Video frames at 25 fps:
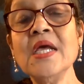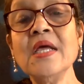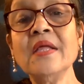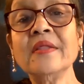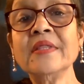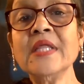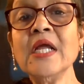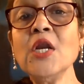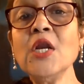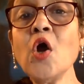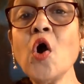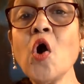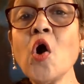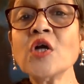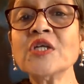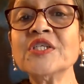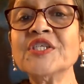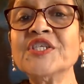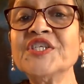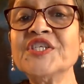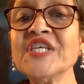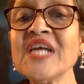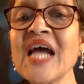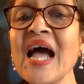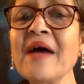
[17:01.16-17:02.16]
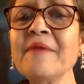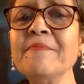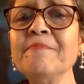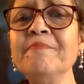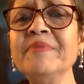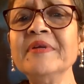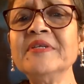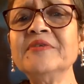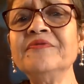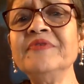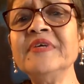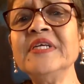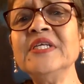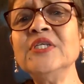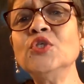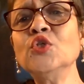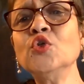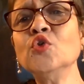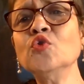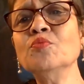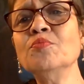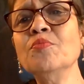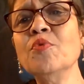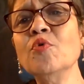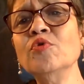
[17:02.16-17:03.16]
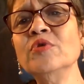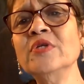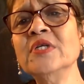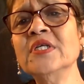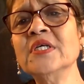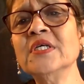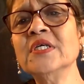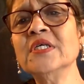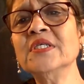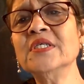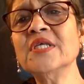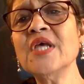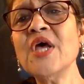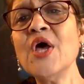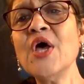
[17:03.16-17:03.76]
The log jammed between two boulders,